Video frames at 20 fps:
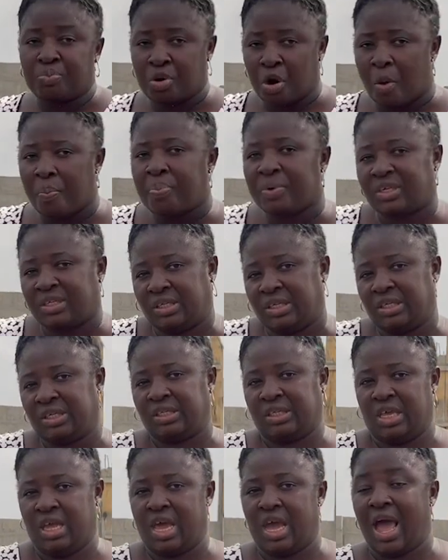
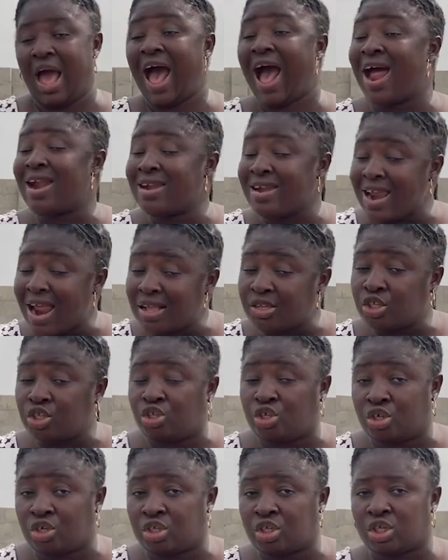properties here. And that's
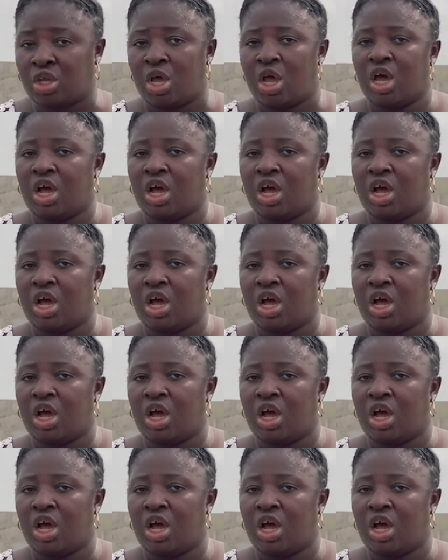just